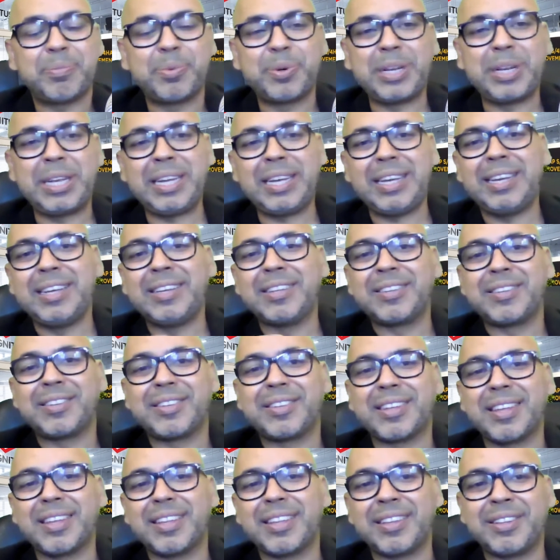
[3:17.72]
Budi
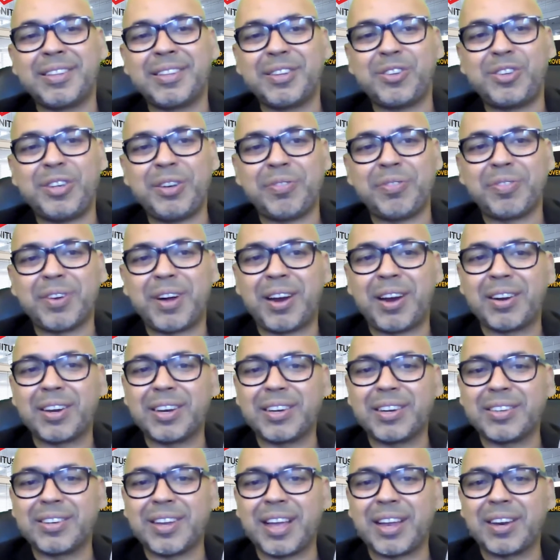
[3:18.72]
is the chief
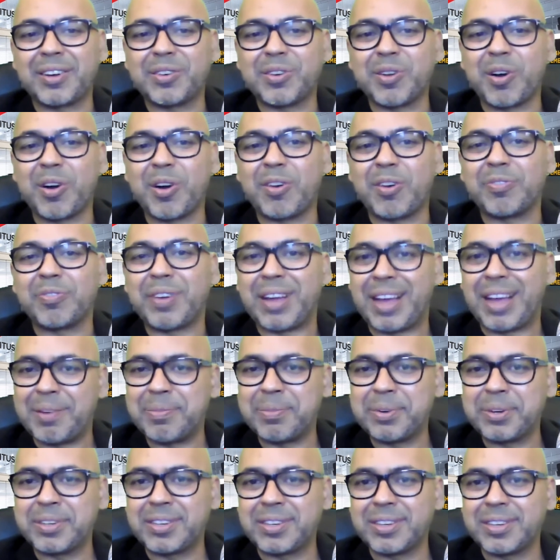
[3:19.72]
architect of
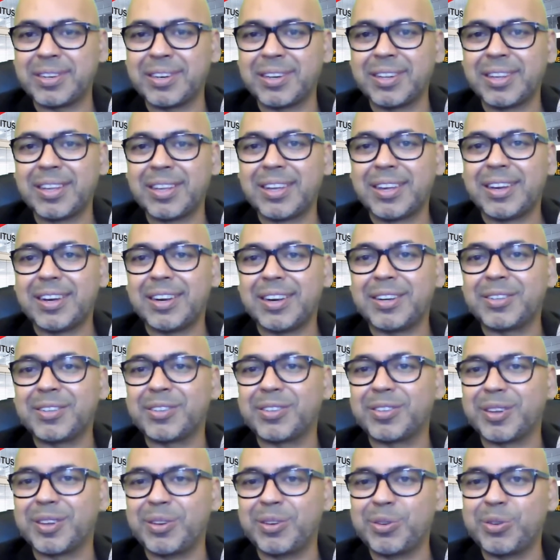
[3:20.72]
Hamilton, a
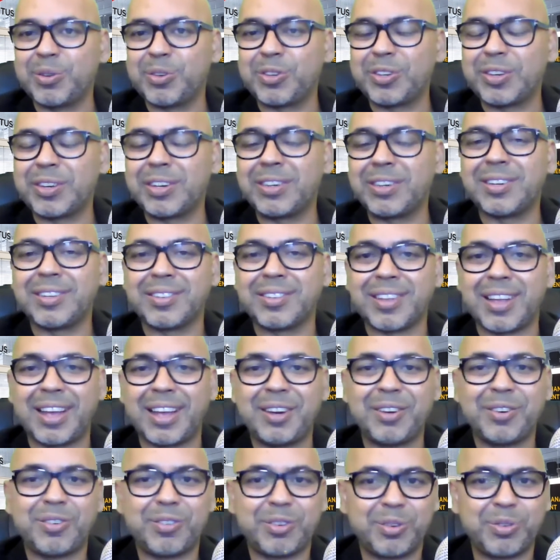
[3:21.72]
solution
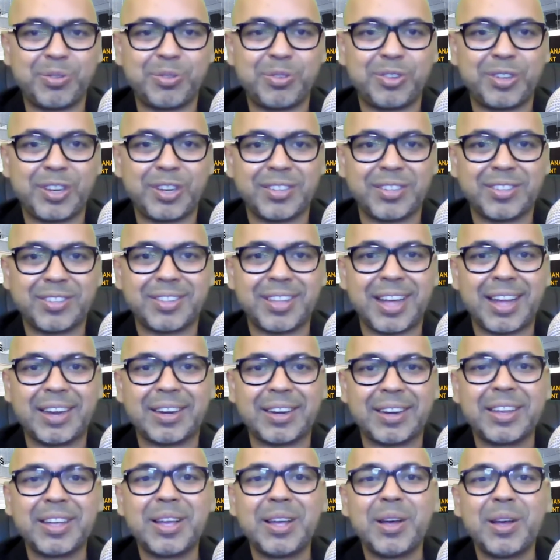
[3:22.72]
designed to do just
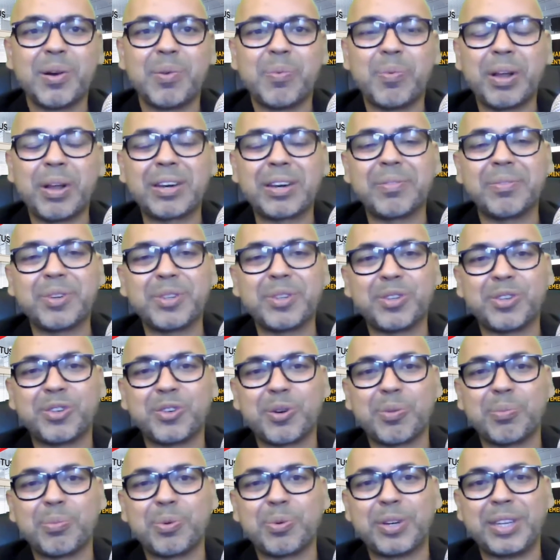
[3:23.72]
that. Welcome to the
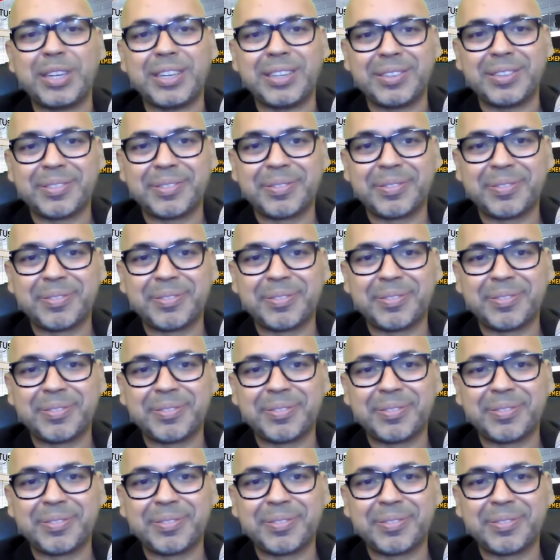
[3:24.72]
show, Budi.